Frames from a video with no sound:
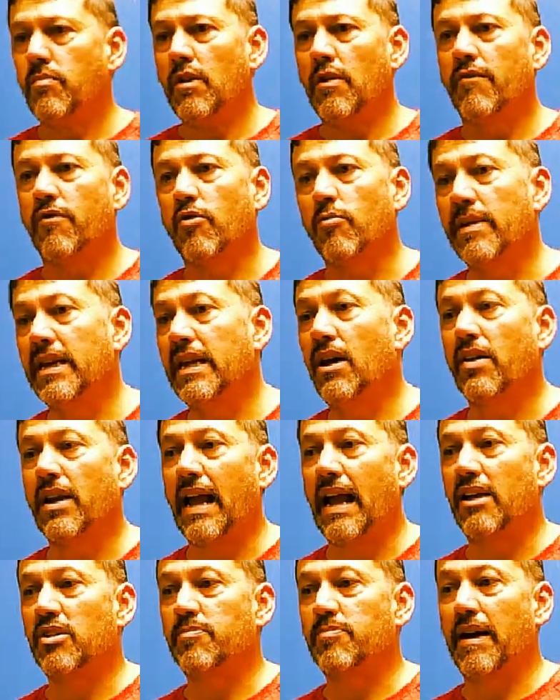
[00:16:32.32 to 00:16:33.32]
For me on
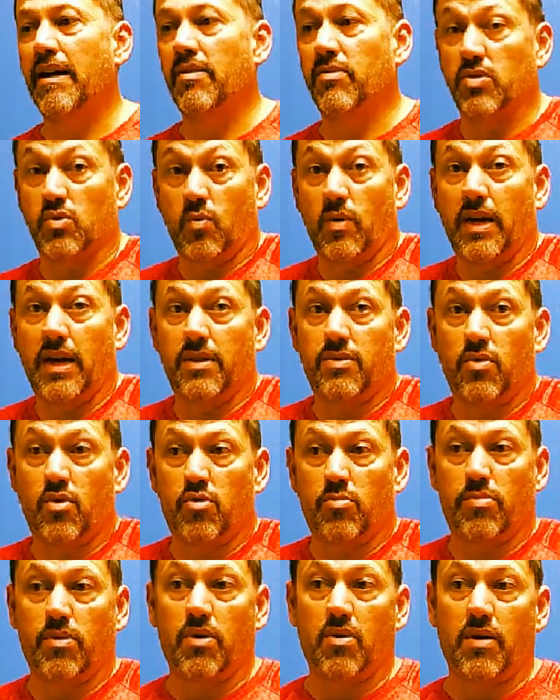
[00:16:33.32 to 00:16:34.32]
house patterns, the way I
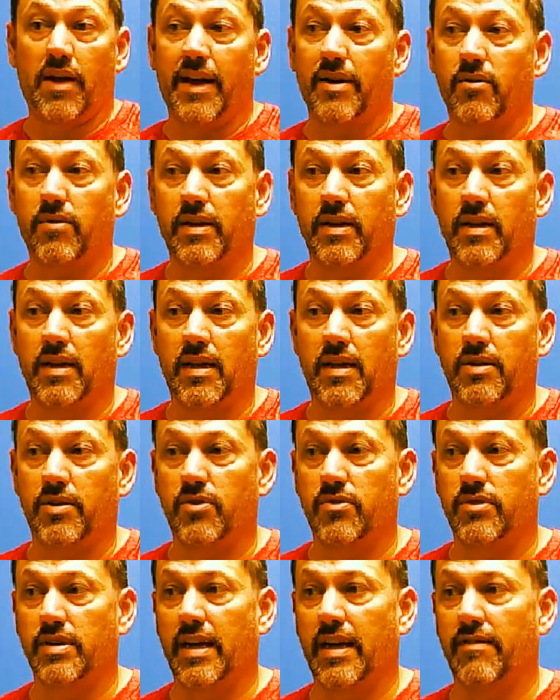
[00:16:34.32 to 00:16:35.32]
throw the ball, I don't get a lot of
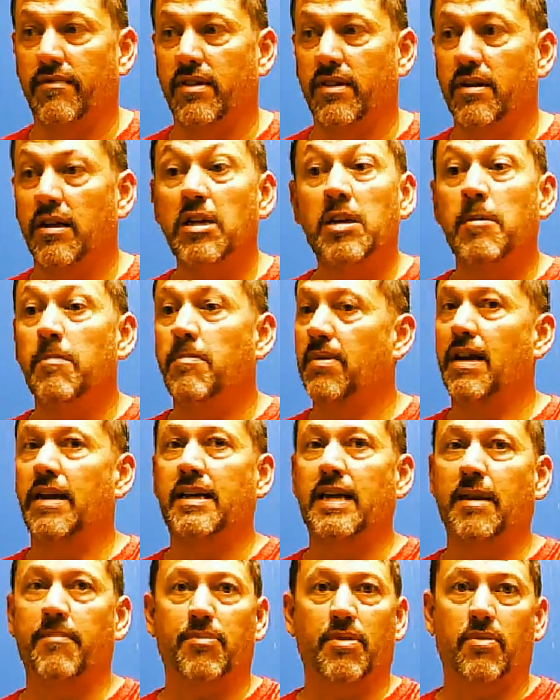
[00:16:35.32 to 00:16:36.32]
use out of it, but
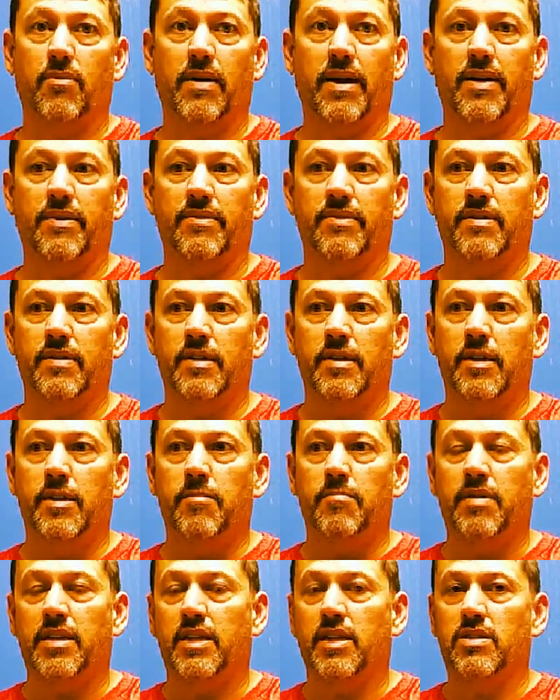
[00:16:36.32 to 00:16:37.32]
I keep it around.
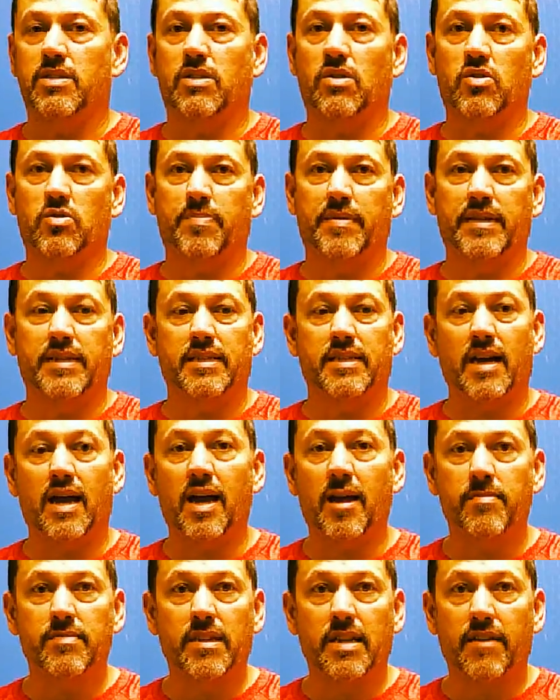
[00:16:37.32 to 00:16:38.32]
Because there's been
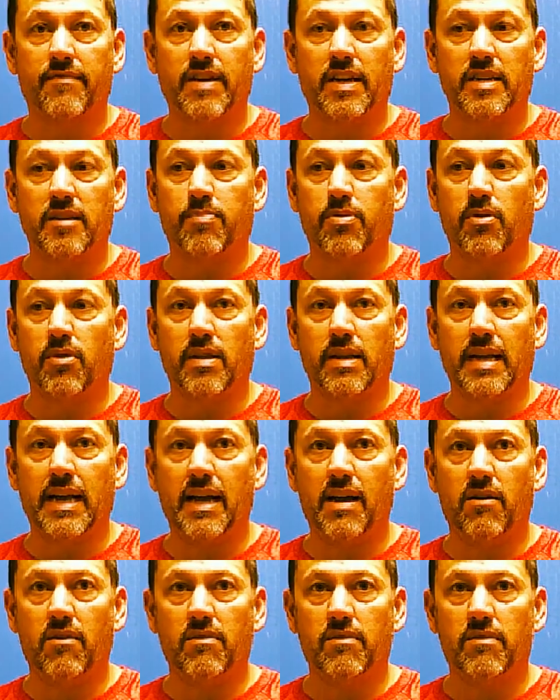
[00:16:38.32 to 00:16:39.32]
times that I've had to pull it
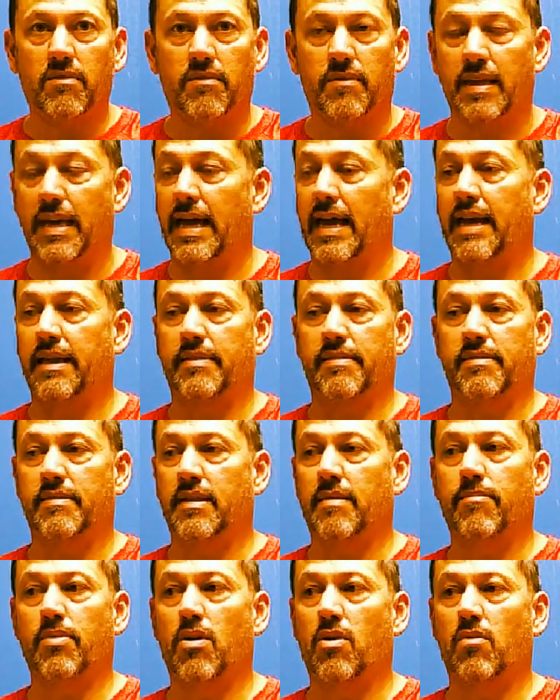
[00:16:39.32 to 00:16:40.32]
out that
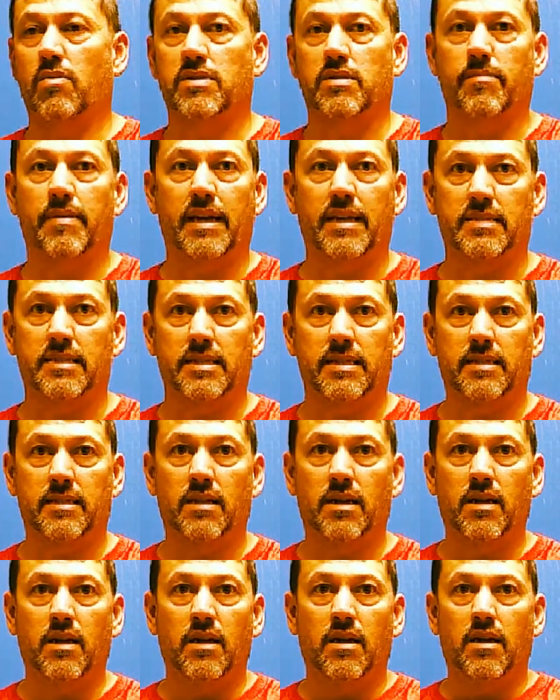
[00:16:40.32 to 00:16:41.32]
the ball was
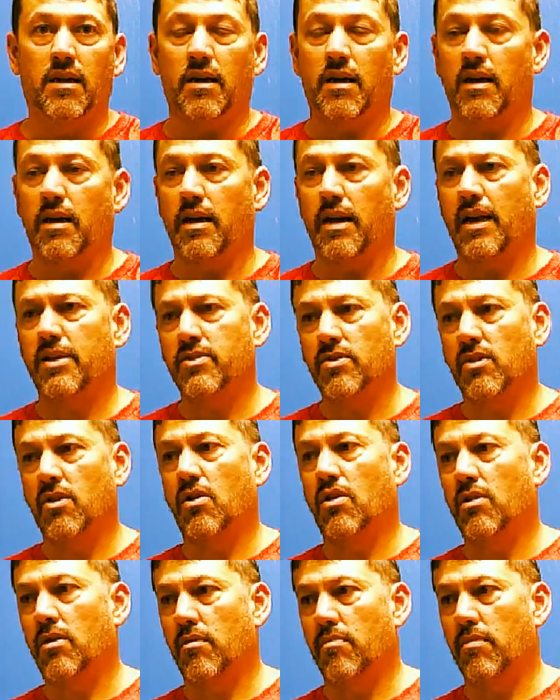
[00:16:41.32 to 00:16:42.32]
amazing. Not too
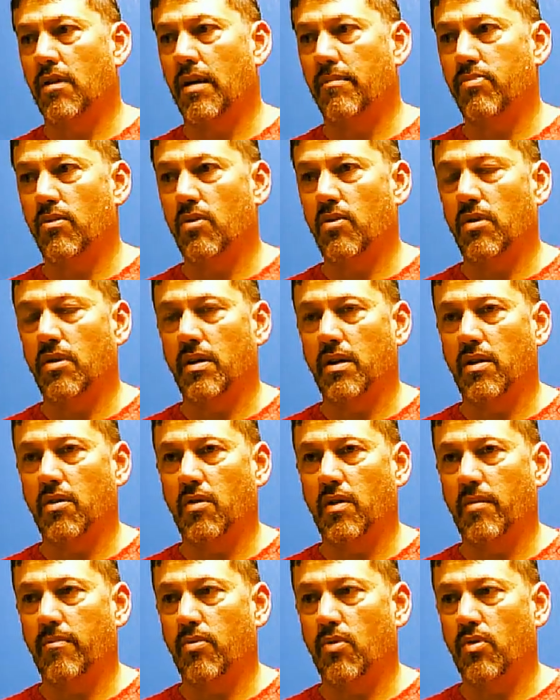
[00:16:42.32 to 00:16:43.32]
long ago, I
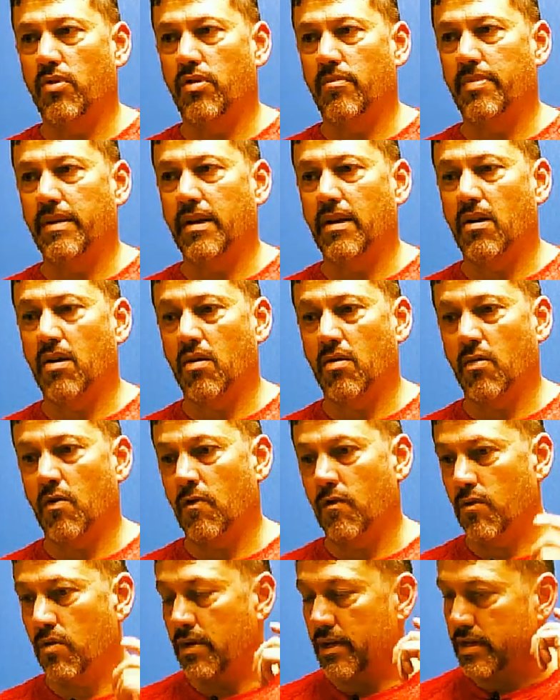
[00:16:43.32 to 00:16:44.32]
bowled the BR
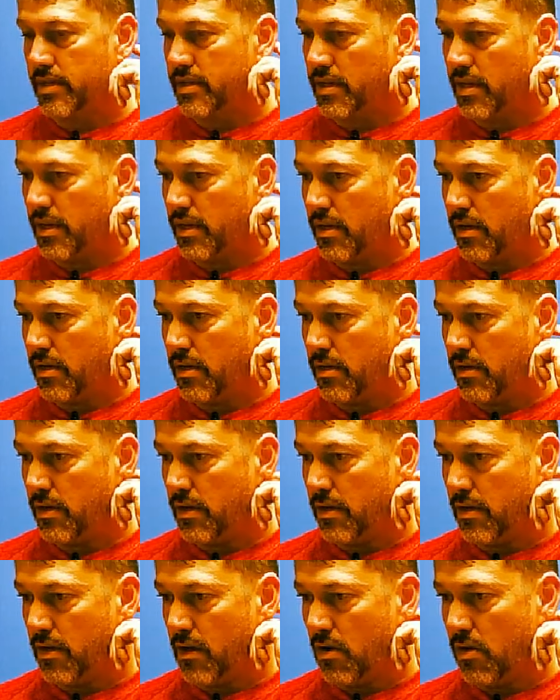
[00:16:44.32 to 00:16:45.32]
over at
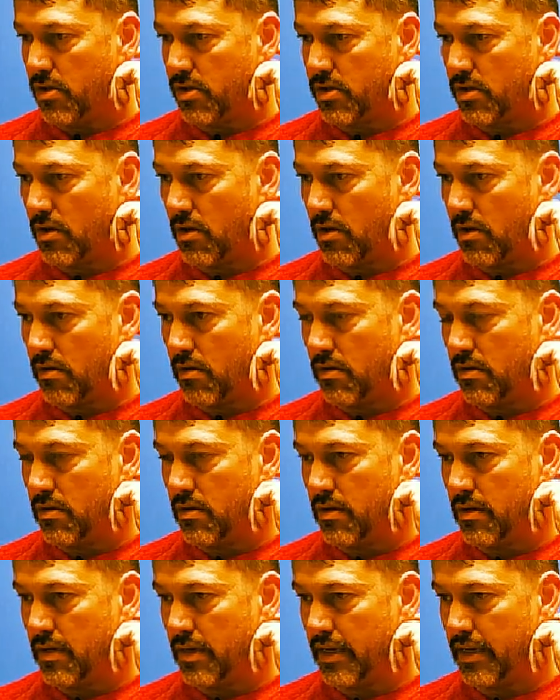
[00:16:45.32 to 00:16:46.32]
All-Star
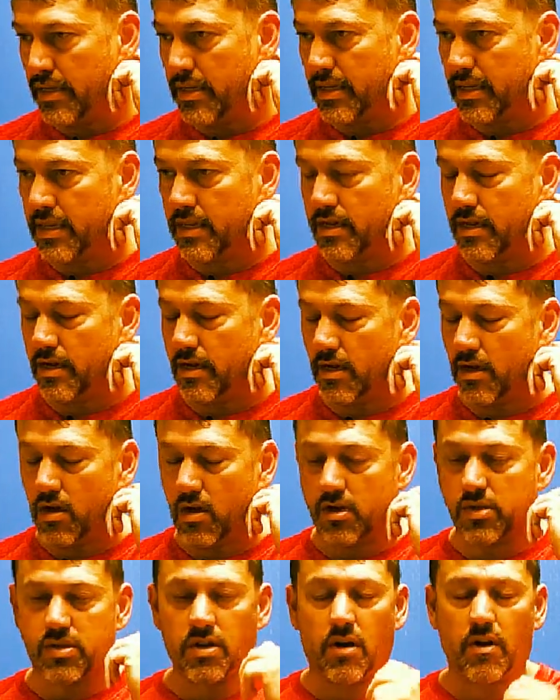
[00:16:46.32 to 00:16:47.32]
in
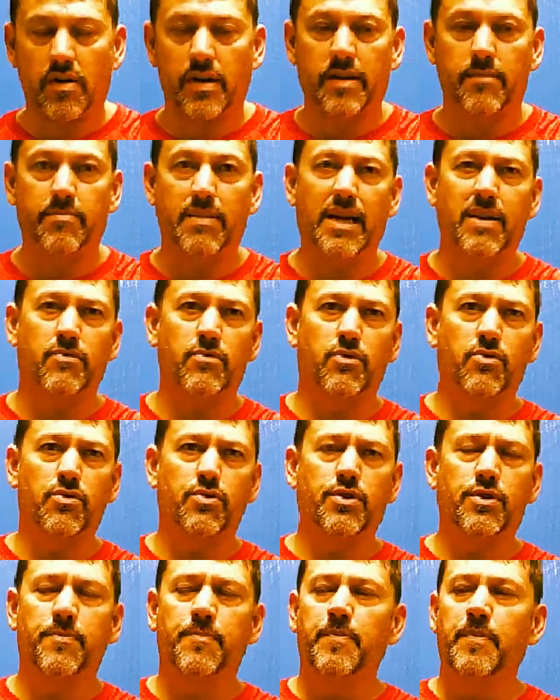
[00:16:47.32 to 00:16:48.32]
Baton
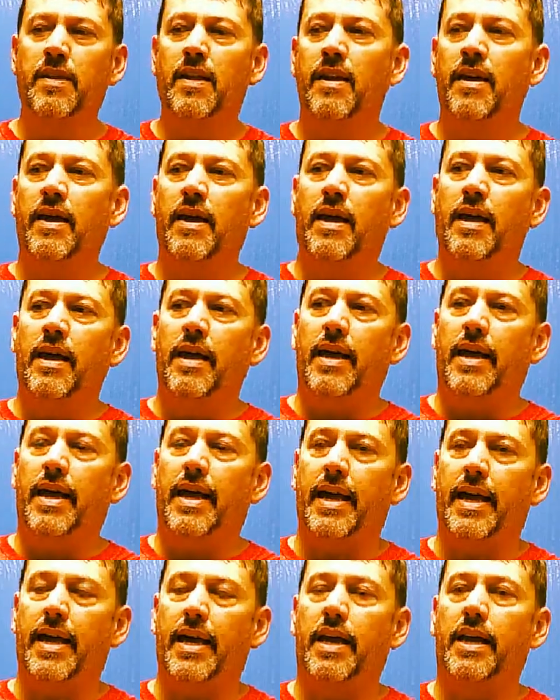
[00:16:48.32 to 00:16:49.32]
Rouge.
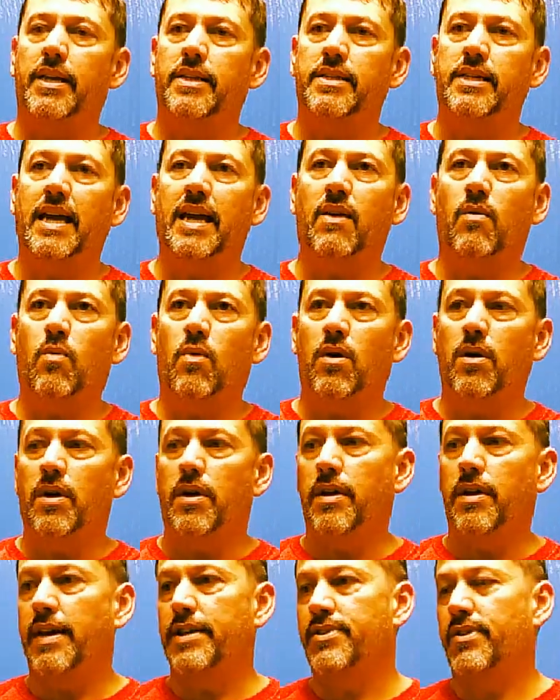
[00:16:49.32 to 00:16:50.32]
And day
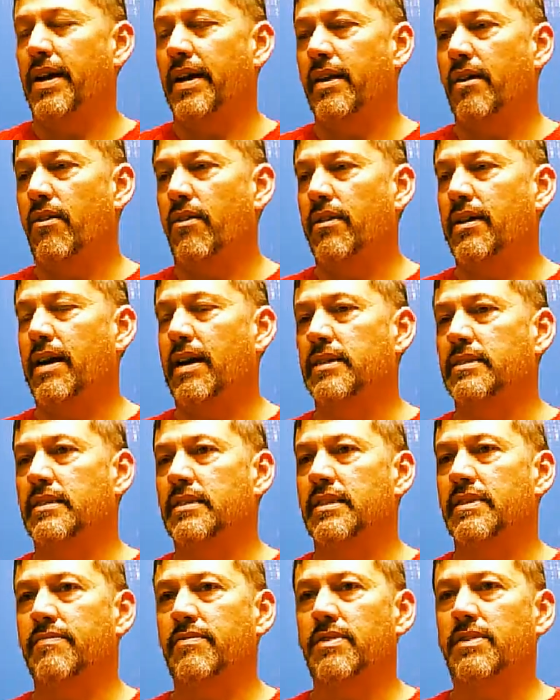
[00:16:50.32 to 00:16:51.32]
one, I tried all kinds
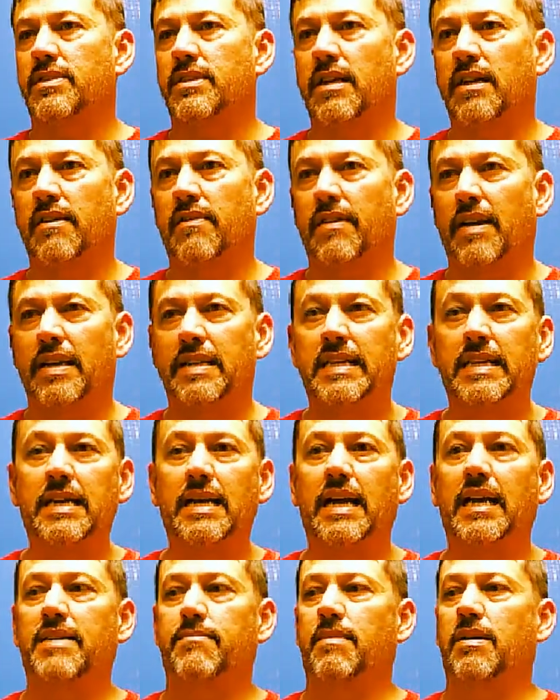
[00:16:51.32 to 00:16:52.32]
of different stuff, and I didn't
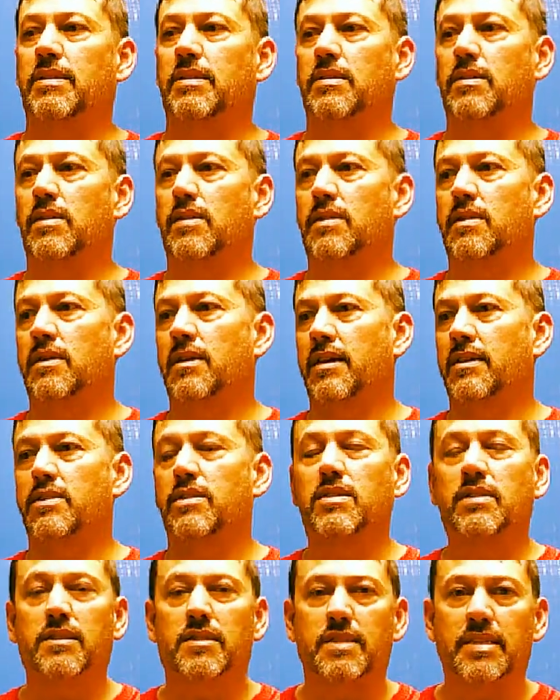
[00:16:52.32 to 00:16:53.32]
like my look. I
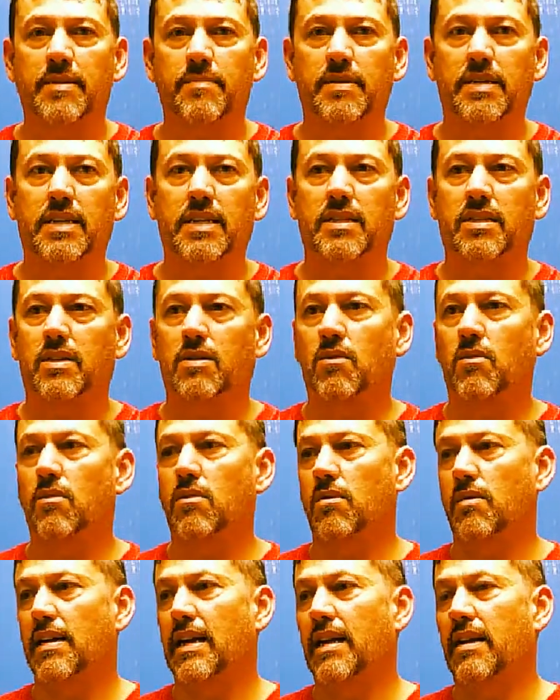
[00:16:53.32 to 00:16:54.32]
couldn't seem to get the
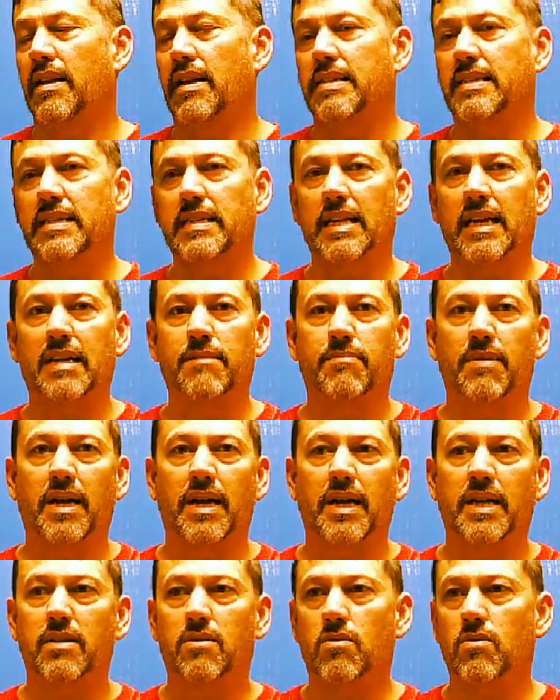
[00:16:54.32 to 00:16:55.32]
corner out. I didn't like my
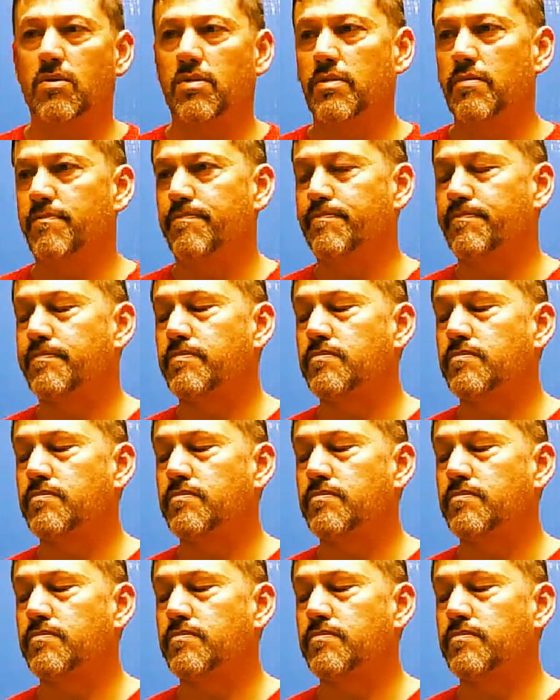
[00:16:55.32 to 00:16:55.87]
angles.